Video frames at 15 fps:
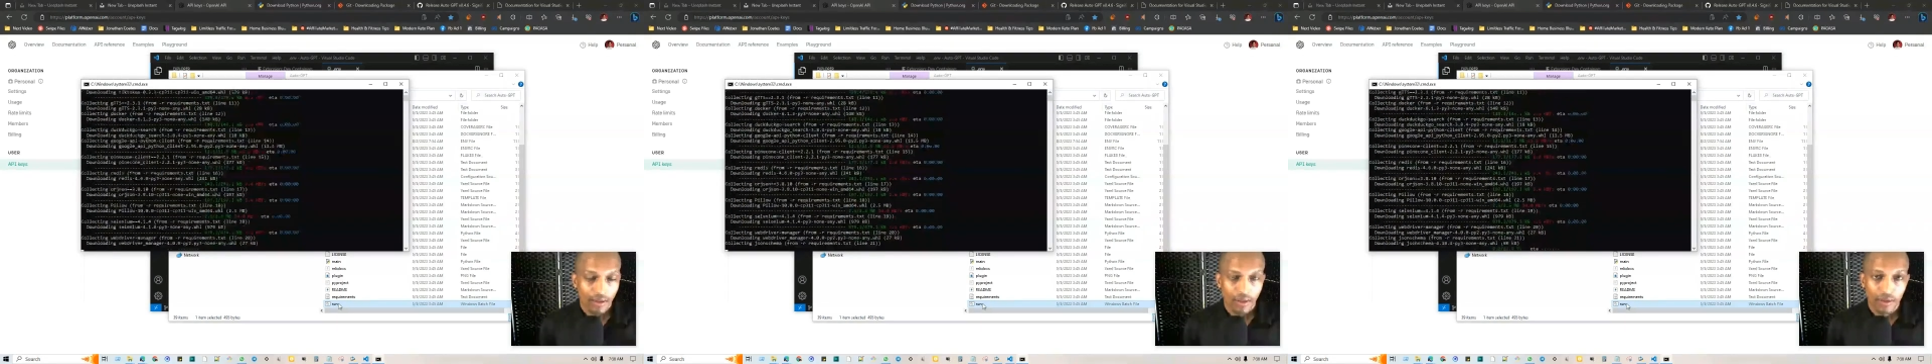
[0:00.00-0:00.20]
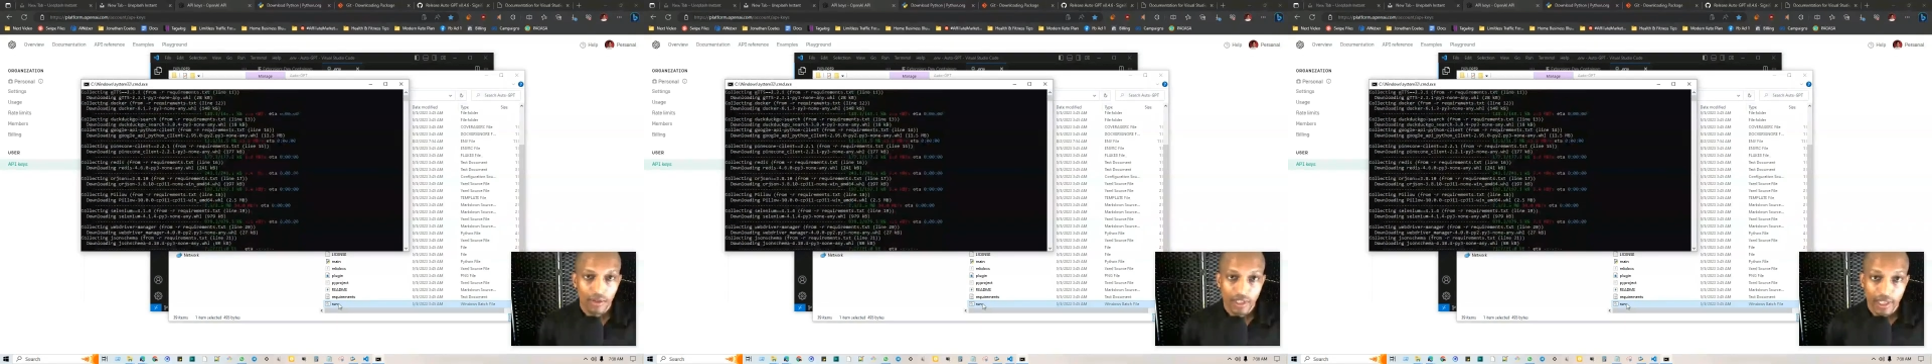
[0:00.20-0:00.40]

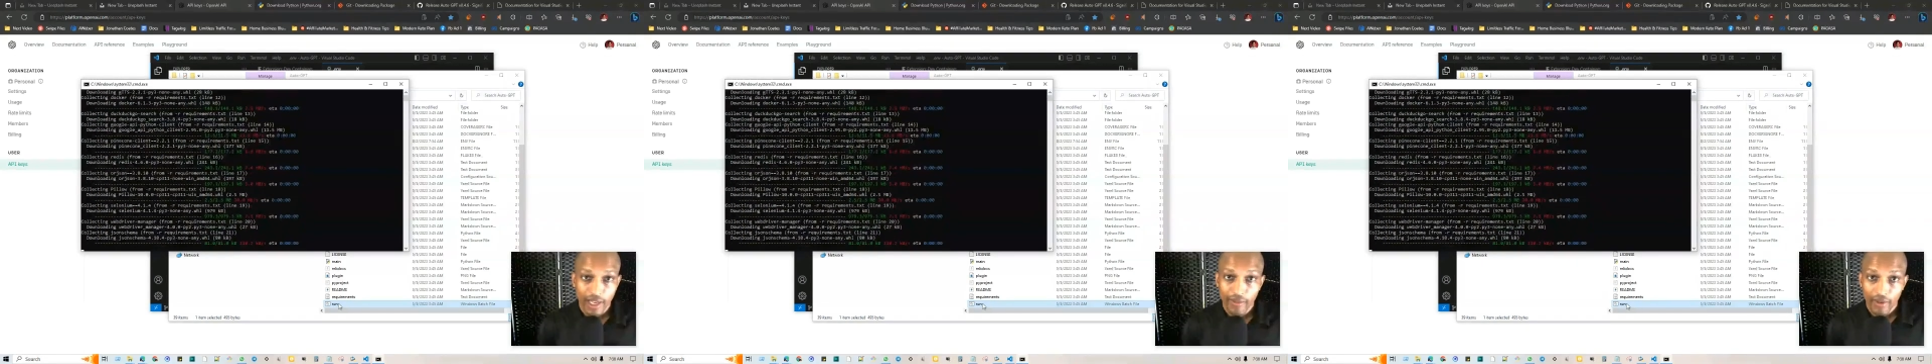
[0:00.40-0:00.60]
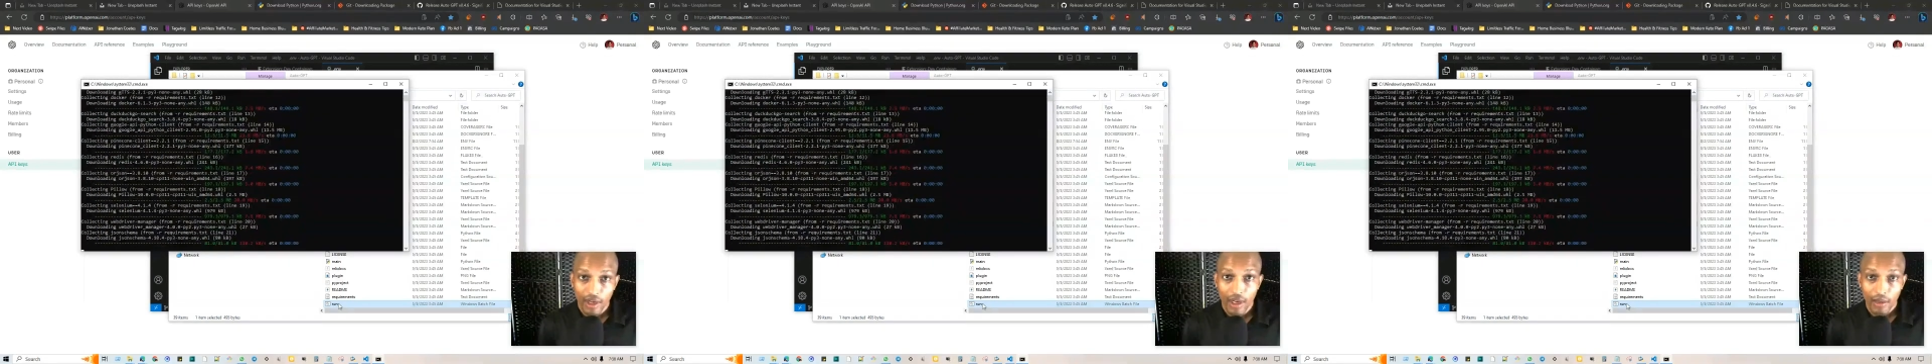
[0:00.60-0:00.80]
You just
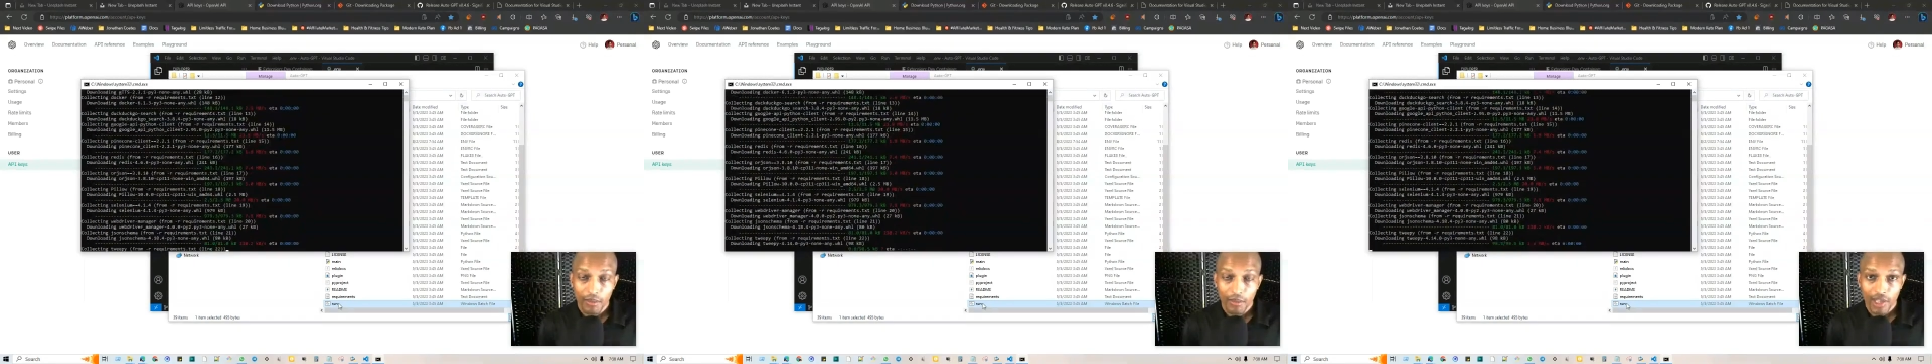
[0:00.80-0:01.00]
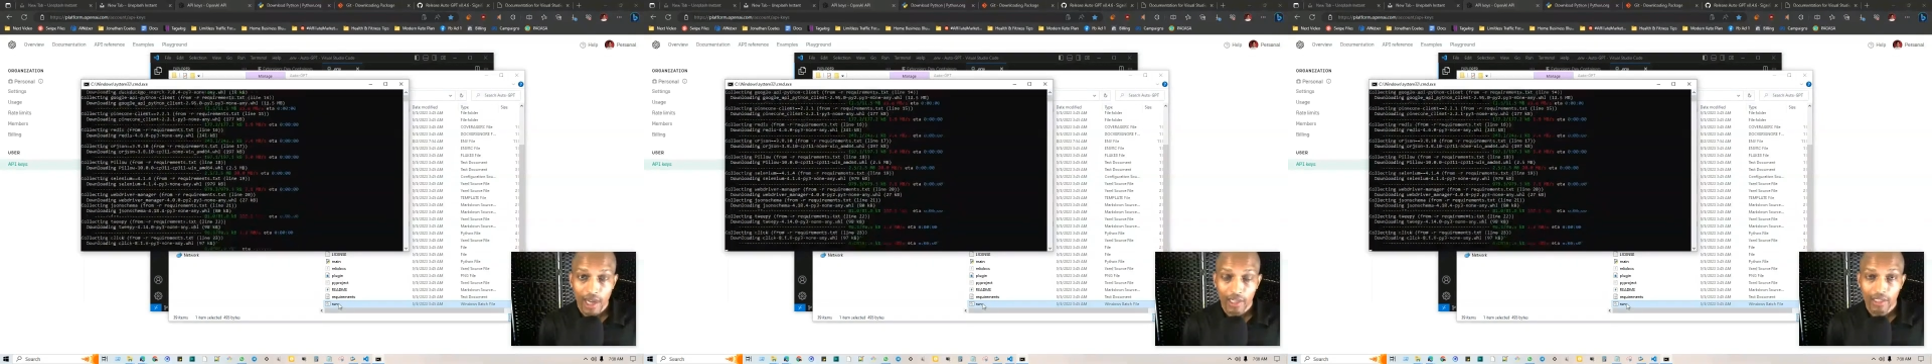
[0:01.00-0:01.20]
give it an
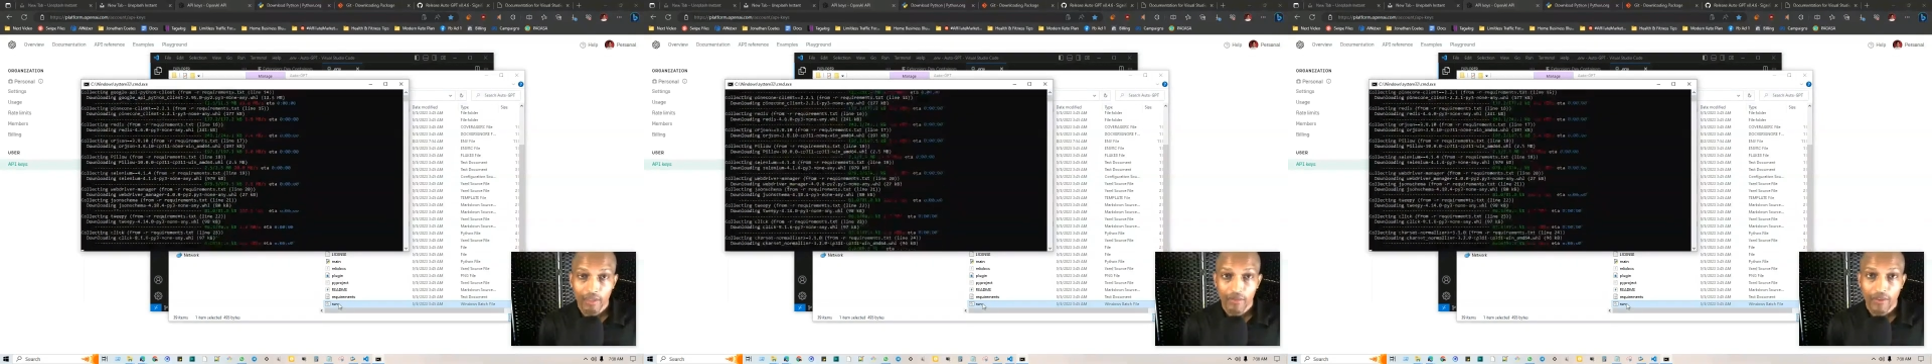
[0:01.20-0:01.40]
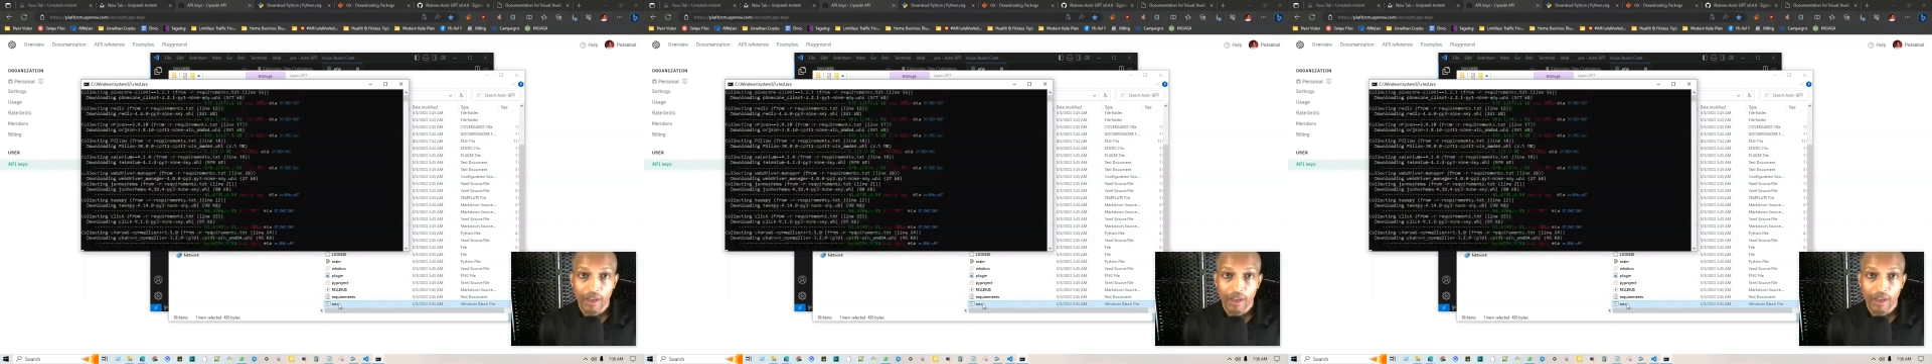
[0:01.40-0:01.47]
objective